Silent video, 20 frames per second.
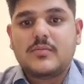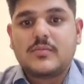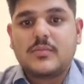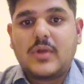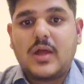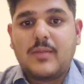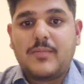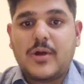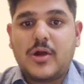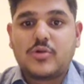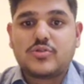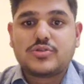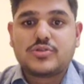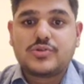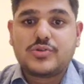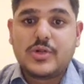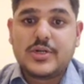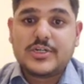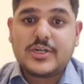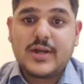About
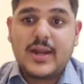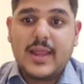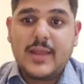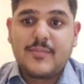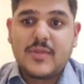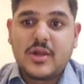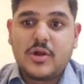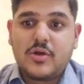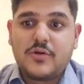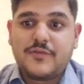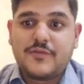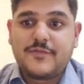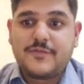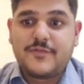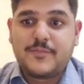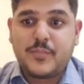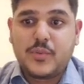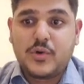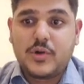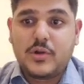200 ml of
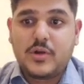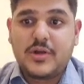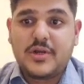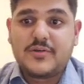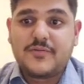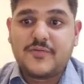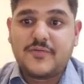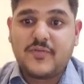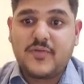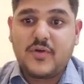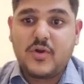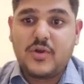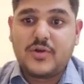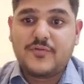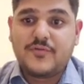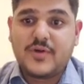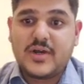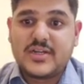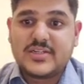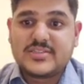purulent
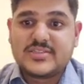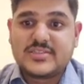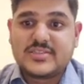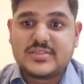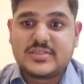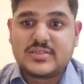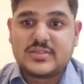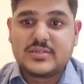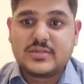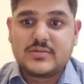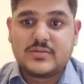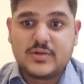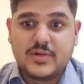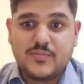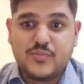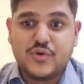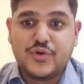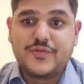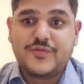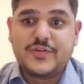fluid was
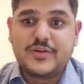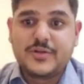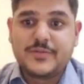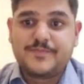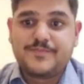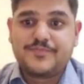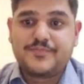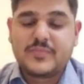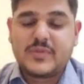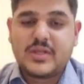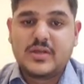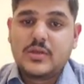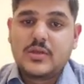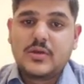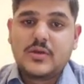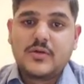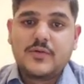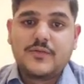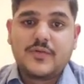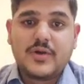removed.
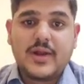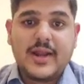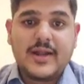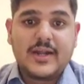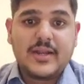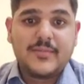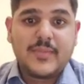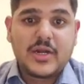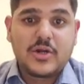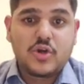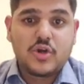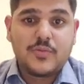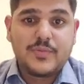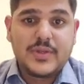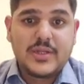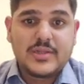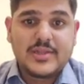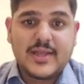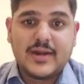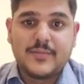For
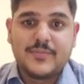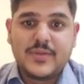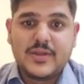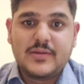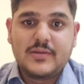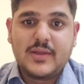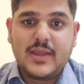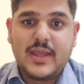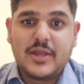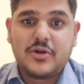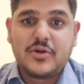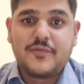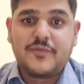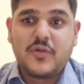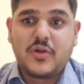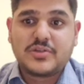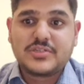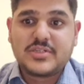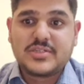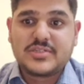antimicrobial therapy,
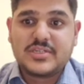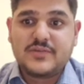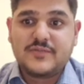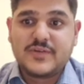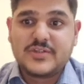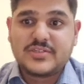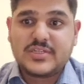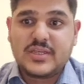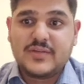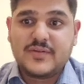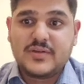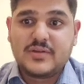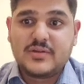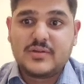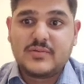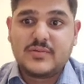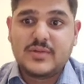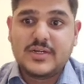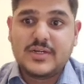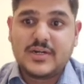enrofloxacin was
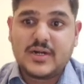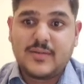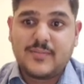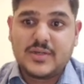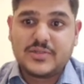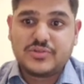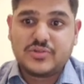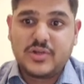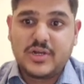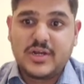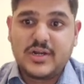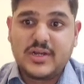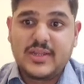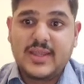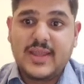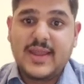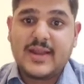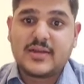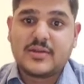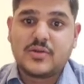given
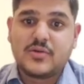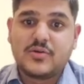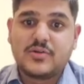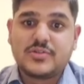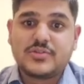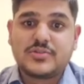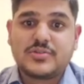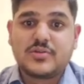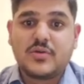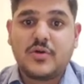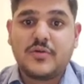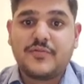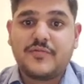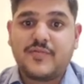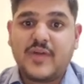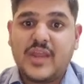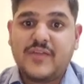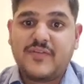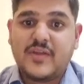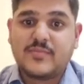intramuscularly at dose of
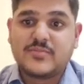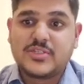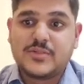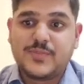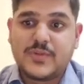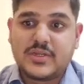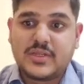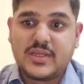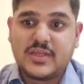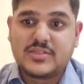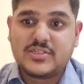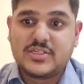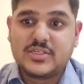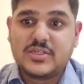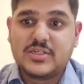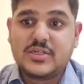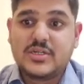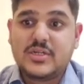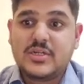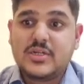5 mg per
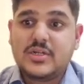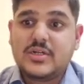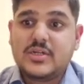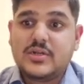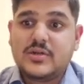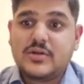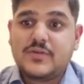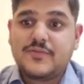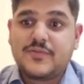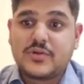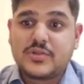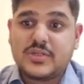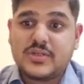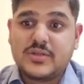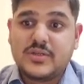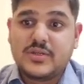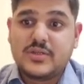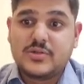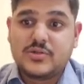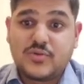kg for
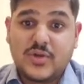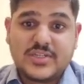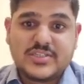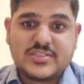the twice